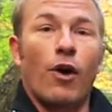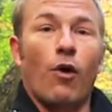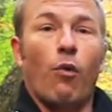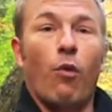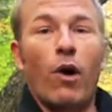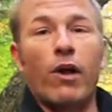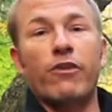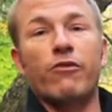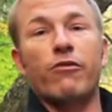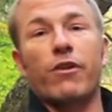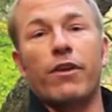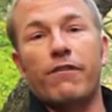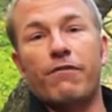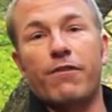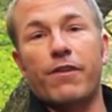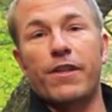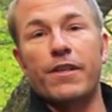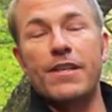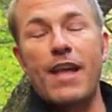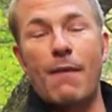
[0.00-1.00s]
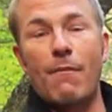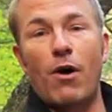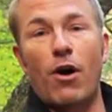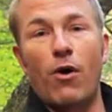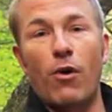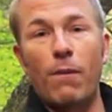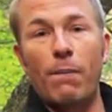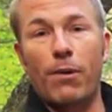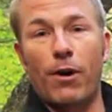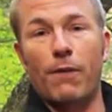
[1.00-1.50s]
One's really for the
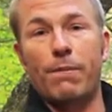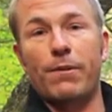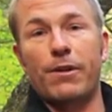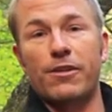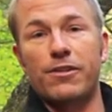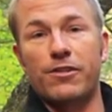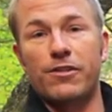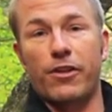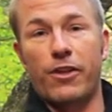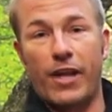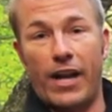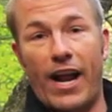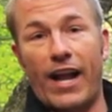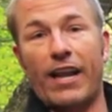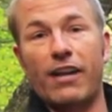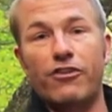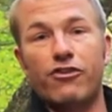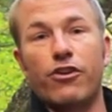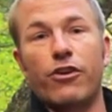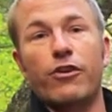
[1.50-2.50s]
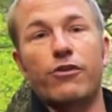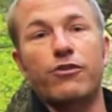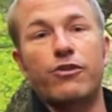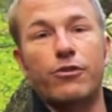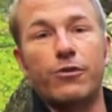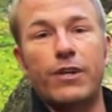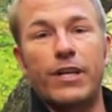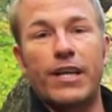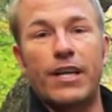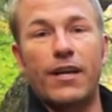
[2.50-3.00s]
demo purpose so that I can show you
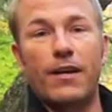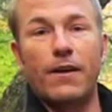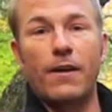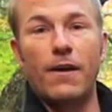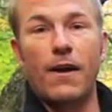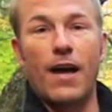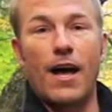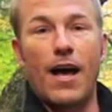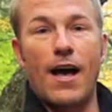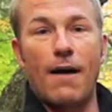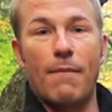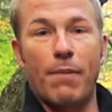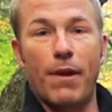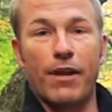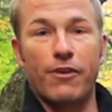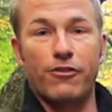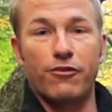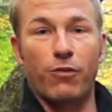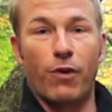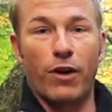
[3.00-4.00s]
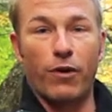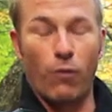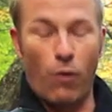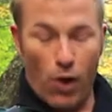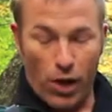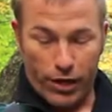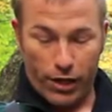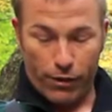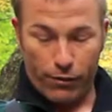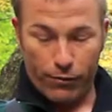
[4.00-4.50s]
2 in here, but I just wanted to
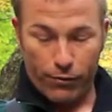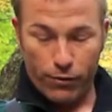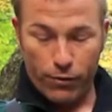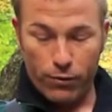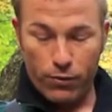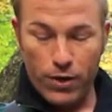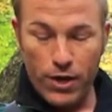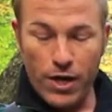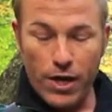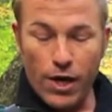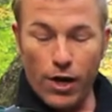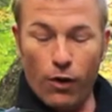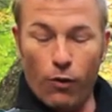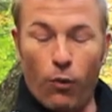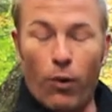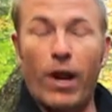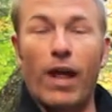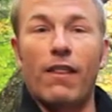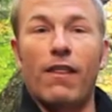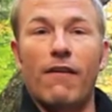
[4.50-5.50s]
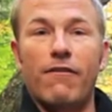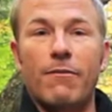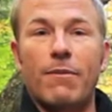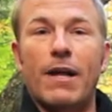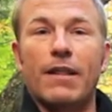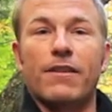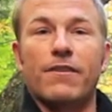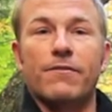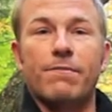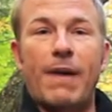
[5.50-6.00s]
walk you through what I love
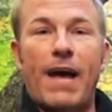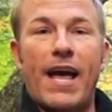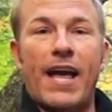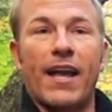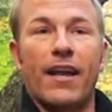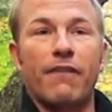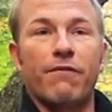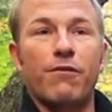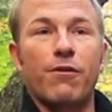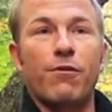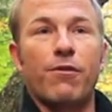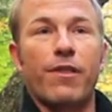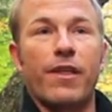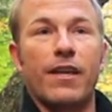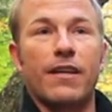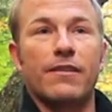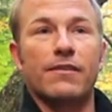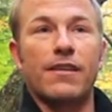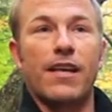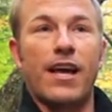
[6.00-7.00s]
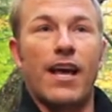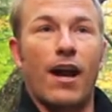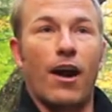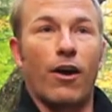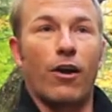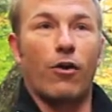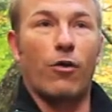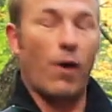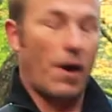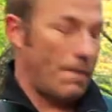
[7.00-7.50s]
about this bag and a few things that
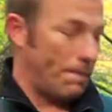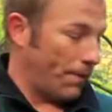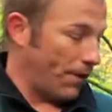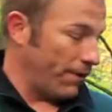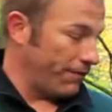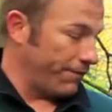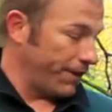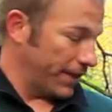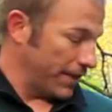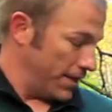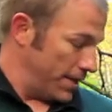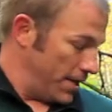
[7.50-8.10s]
aren't quite perfect.